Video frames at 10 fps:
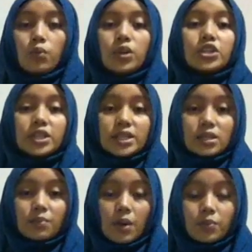which is
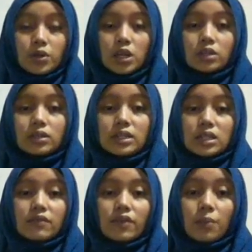a popular
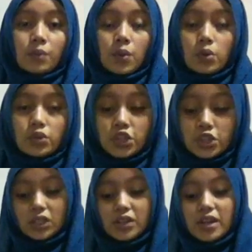cognitive
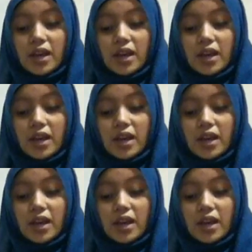approach on